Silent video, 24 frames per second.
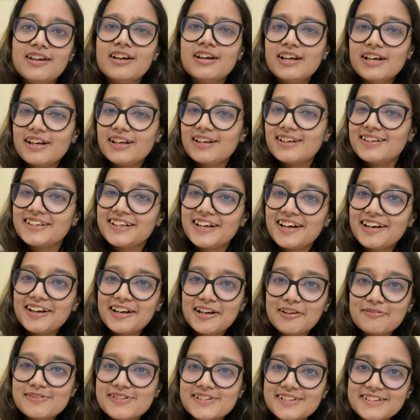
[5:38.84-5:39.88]
And yeah,
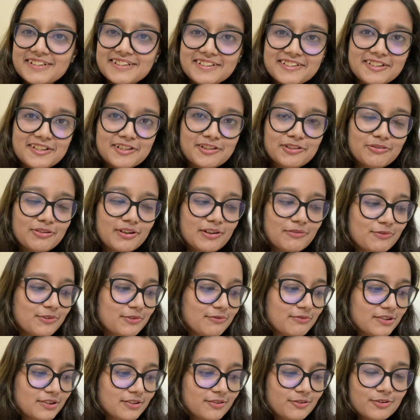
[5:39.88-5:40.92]
I would suggest that to
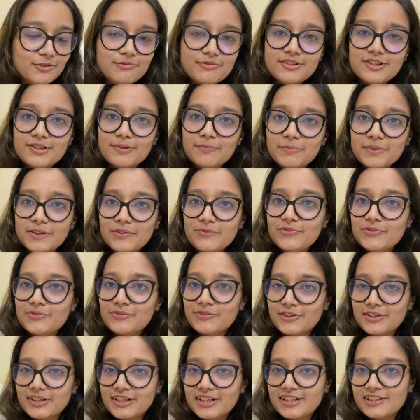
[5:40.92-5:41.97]
everyone. You know, we sometimes
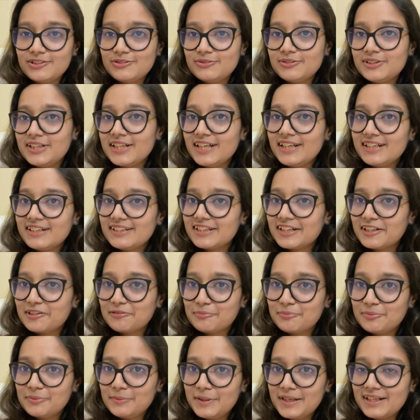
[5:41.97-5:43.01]
forget to take that
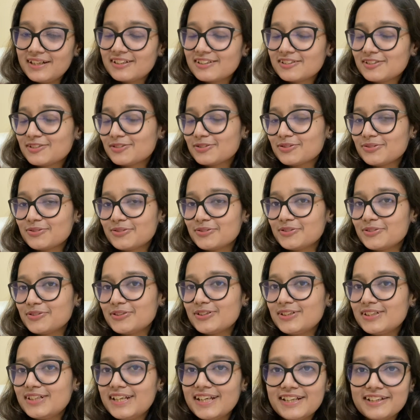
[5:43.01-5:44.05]
break. So, you
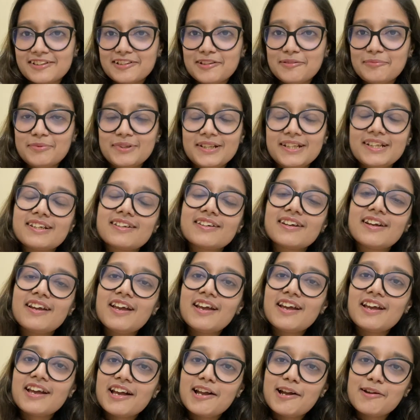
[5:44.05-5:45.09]
know, take the break.
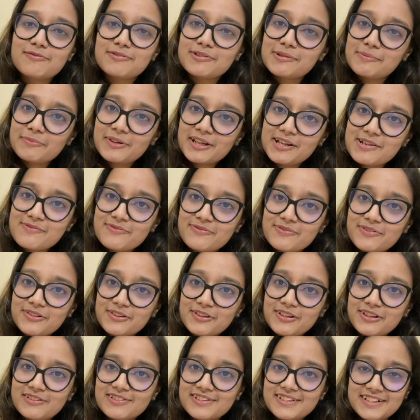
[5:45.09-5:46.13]
Have some time for
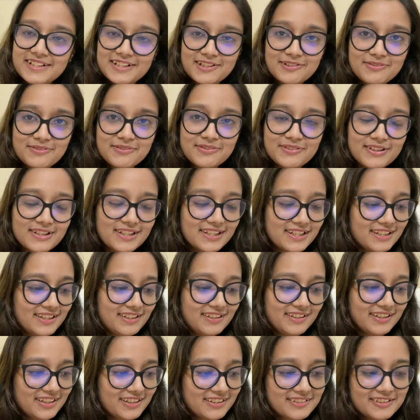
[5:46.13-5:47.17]
yourself.
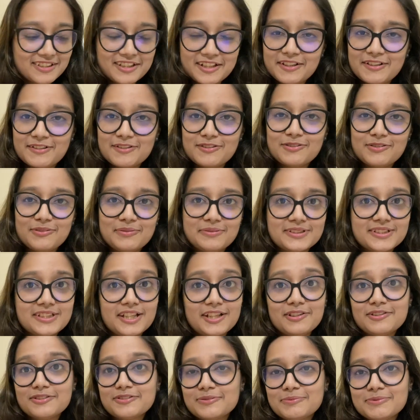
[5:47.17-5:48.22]
And yeah, thank you so much.
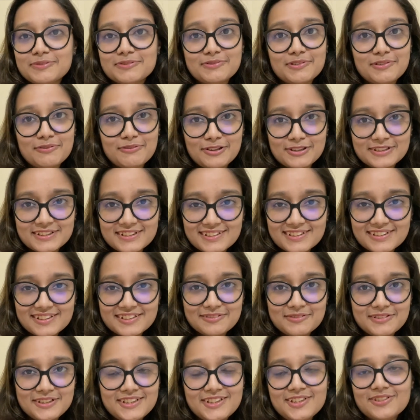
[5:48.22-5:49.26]
Thank you so much for watching
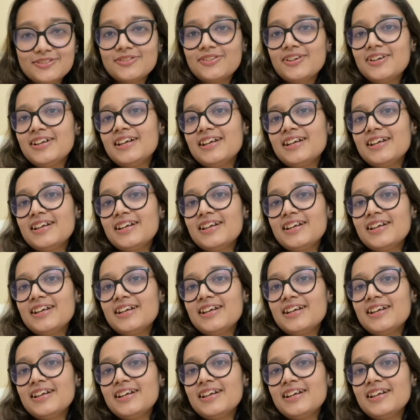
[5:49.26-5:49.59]
this video.